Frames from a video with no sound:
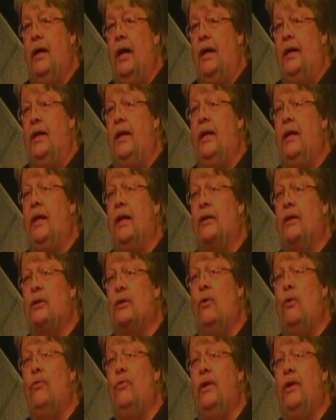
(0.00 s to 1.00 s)
And then he got
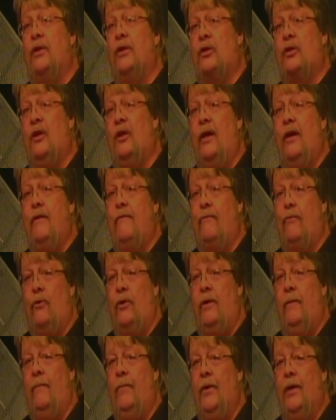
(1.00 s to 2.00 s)
sold into
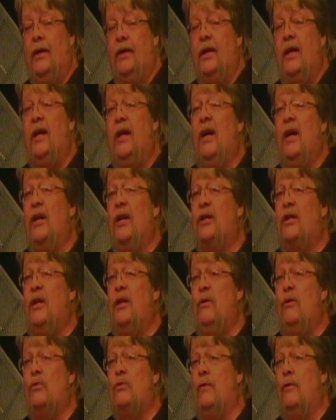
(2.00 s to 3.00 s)
slavery. Then he got
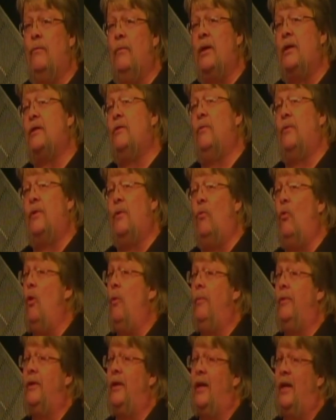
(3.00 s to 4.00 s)
accused of messing with a
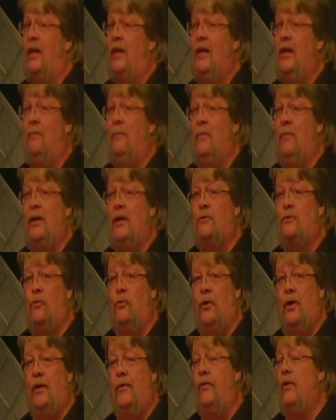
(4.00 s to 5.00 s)
woman that he didn't mess
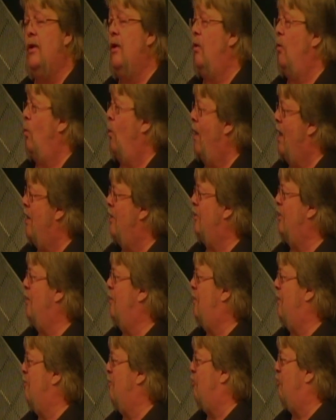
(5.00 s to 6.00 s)
with, wound
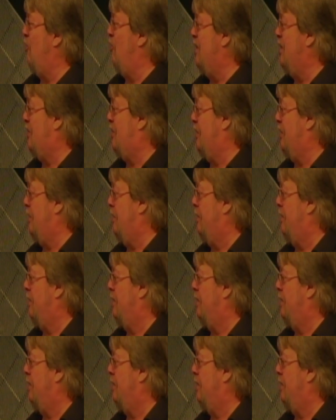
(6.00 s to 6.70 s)
up in prison.